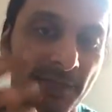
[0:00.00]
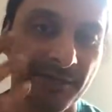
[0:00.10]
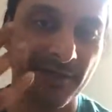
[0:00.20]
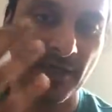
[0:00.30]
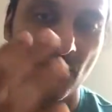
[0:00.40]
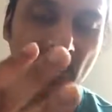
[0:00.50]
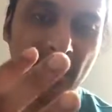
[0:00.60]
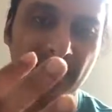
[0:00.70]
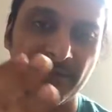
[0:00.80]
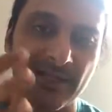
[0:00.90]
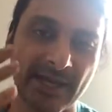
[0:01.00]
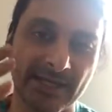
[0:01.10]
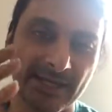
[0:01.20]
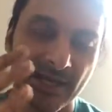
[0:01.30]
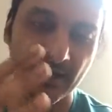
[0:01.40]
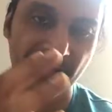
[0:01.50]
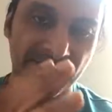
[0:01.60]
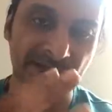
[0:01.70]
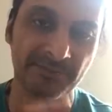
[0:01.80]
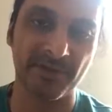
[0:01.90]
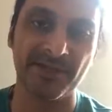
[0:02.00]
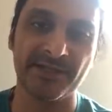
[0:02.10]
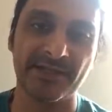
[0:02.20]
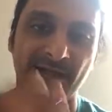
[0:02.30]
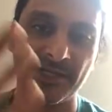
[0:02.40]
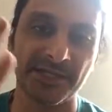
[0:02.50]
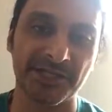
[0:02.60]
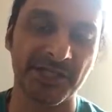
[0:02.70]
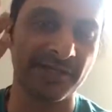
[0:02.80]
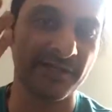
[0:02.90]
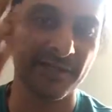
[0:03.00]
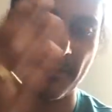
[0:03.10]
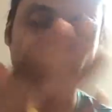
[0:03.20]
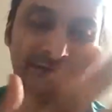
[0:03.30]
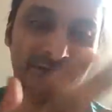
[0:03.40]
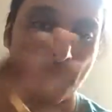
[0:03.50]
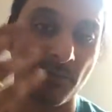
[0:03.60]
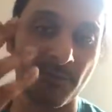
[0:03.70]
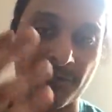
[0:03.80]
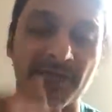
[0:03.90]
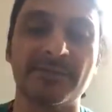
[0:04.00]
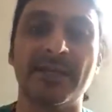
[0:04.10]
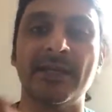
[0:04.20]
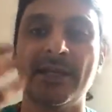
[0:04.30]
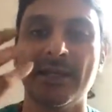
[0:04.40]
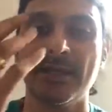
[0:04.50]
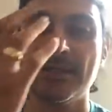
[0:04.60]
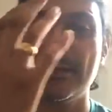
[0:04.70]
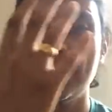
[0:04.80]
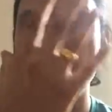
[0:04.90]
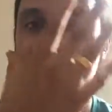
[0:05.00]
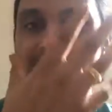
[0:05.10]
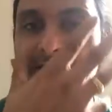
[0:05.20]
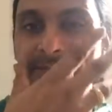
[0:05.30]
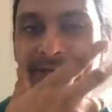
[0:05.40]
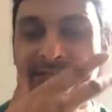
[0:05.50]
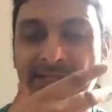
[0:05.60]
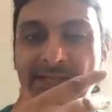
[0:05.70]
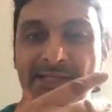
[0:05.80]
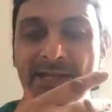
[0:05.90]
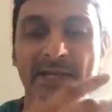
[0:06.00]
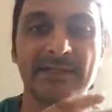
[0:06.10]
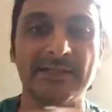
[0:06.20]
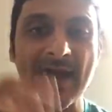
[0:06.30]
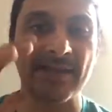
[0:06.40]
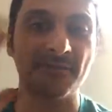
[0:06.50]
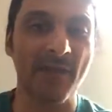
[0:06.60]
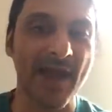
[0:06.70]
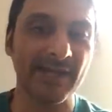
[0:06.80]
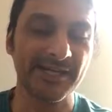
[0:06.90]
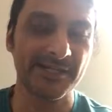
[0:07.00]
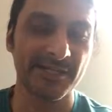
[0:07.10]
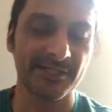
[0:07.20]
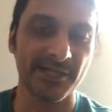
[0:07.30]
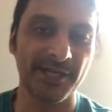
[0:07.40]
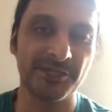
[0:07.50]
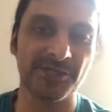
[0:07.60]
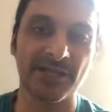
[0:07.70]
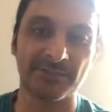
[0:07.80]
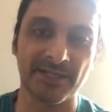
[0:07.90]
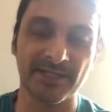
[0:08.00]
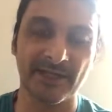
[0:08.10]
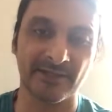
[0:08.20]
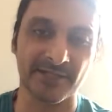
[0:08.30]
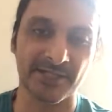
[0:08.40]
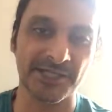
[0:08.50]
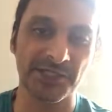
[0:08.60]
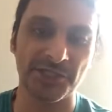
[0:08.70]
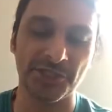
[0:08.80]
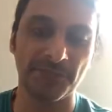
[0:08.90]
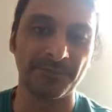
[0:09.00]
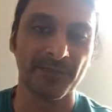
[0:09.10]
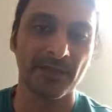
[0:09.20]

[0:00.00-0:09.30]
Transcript: But if you look at it with any kind of deeper insight, say with a microscope or something, this present, that vanishes into something else, into